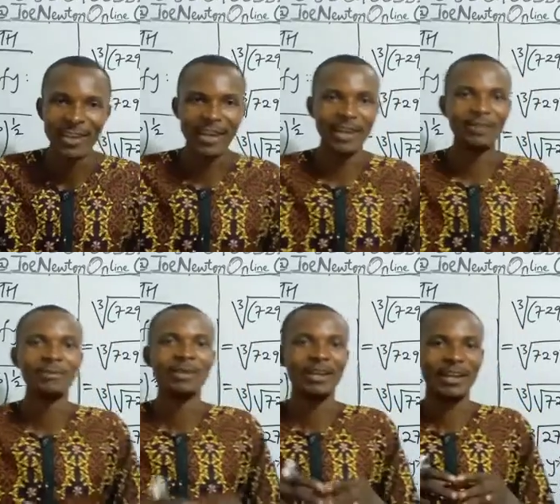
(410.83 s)

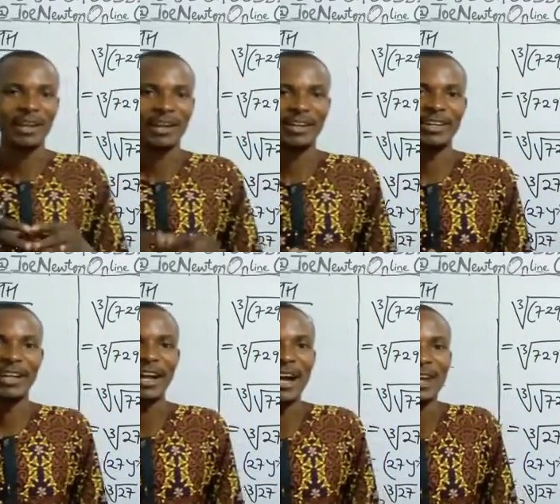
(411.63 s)
in
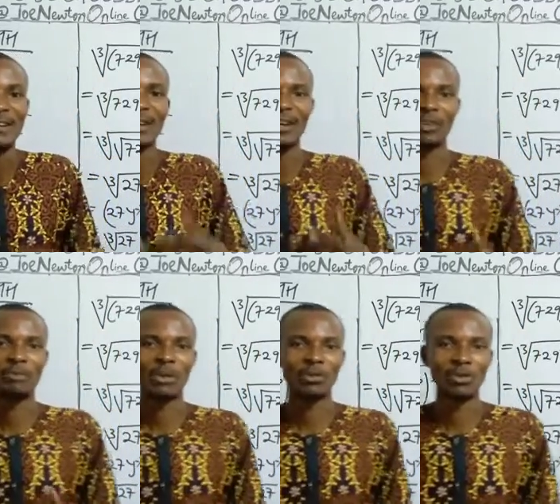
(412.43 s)
indical
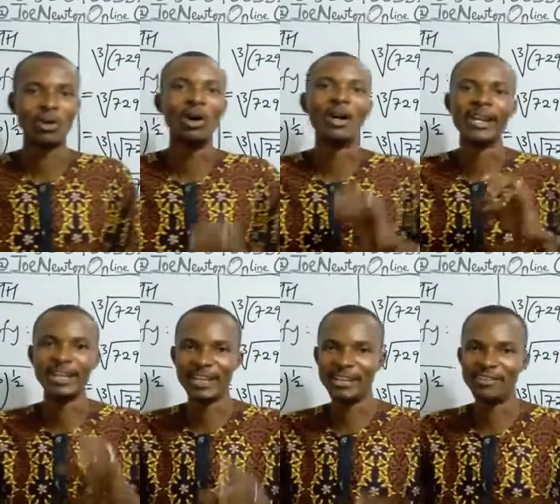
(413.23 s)
expression or in
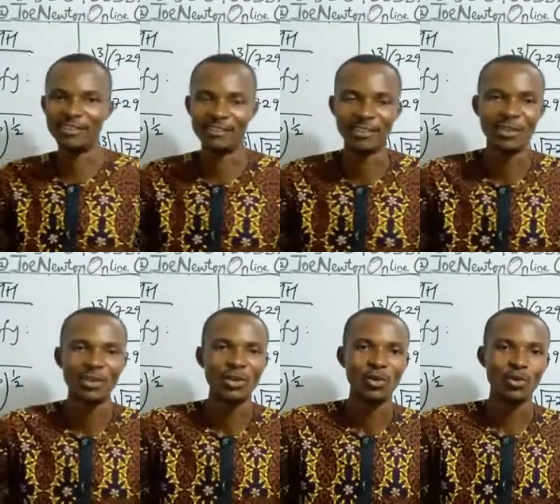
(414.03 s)
indices.
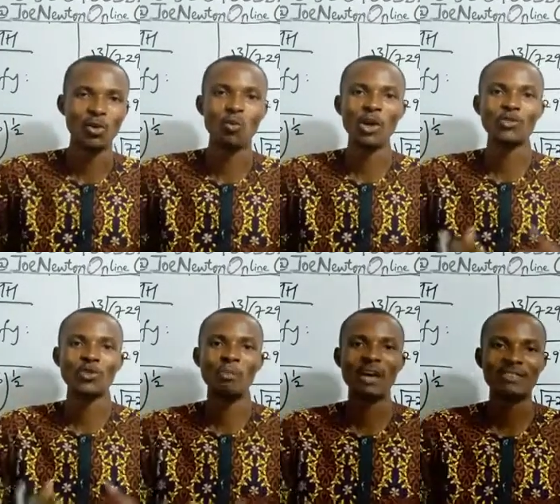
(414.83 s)
So once
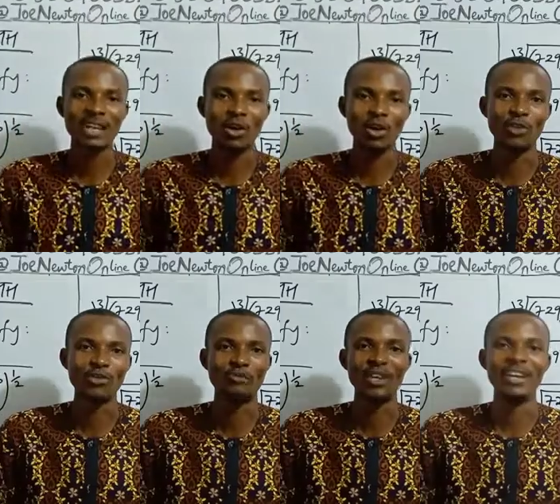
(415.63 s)
you master
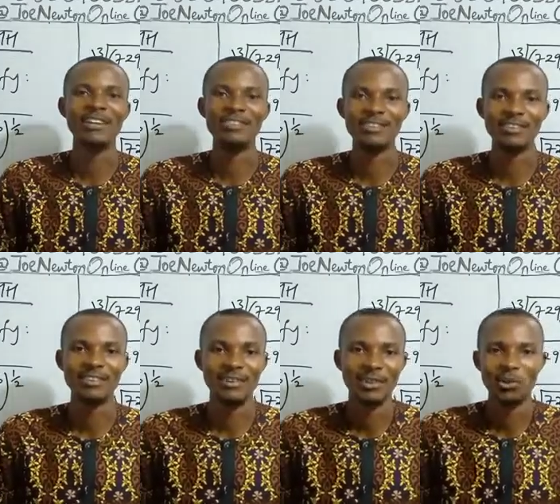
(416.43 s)
laws of
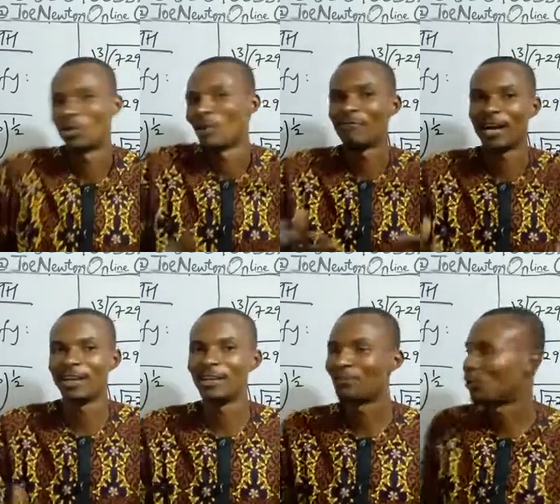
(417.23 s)
indices, you will not find
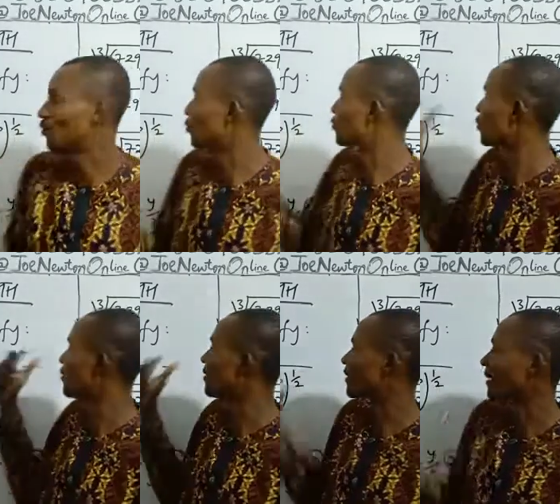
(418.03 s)
it difficult to
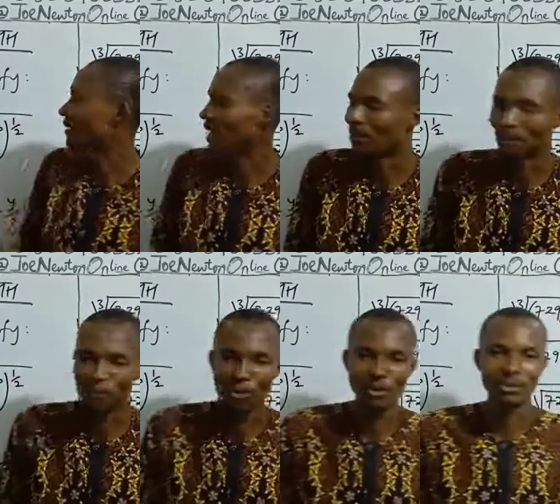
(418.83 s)
solve this type
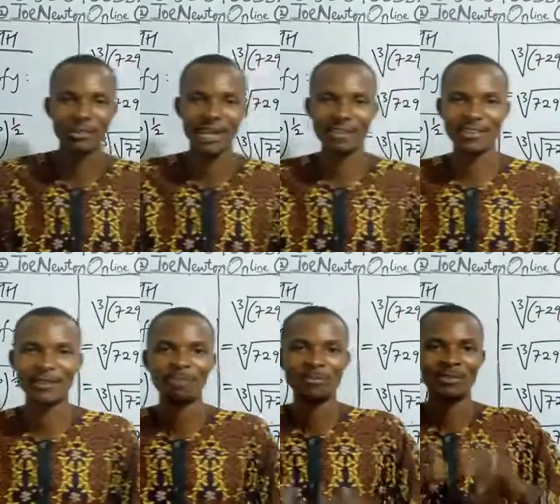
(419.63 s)
of task.
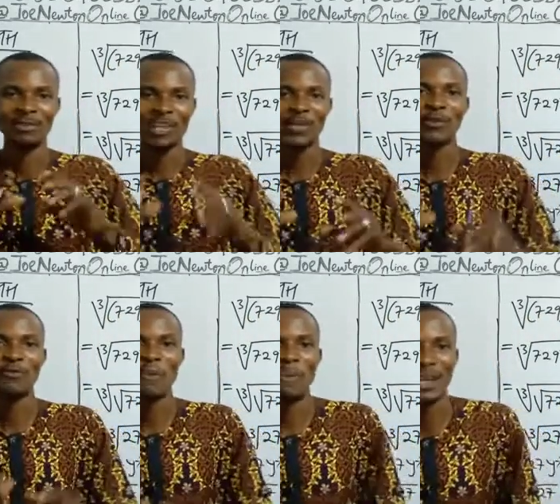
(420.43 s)
Thank you for